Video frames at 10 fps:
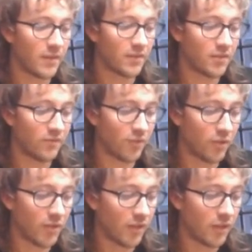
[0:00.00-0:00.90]

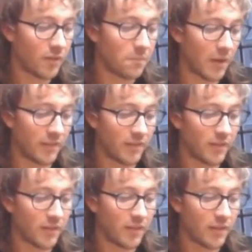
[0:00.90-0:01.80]
converter, but
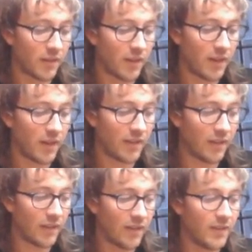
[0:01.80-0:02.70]
it
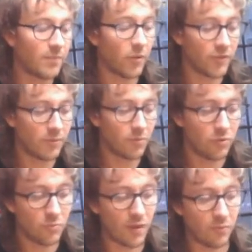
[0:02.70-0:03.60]
is possible
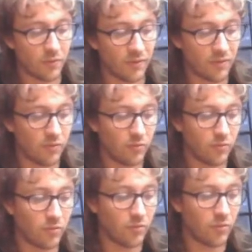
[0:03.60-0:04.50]
you might want
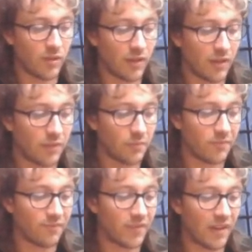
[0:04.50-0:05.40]
to
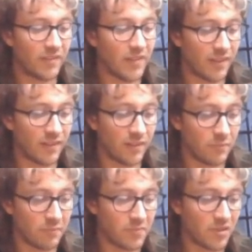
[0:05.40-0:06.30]
flash
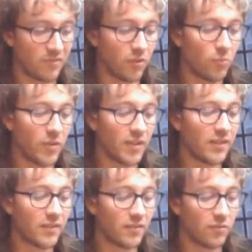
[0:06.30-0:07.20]
custom
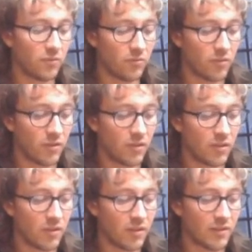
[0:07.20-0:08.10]
firmware to
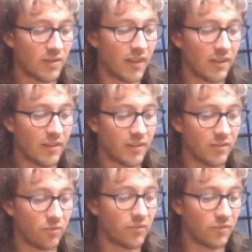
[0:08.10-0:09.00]
take
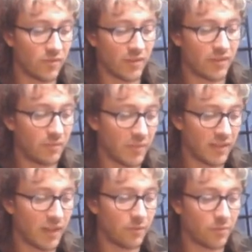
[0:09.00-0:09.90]
use of this
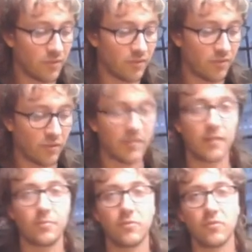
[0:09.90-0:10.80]
MIDI output. For
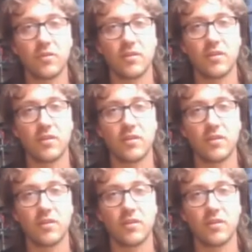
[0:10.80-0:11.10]
example,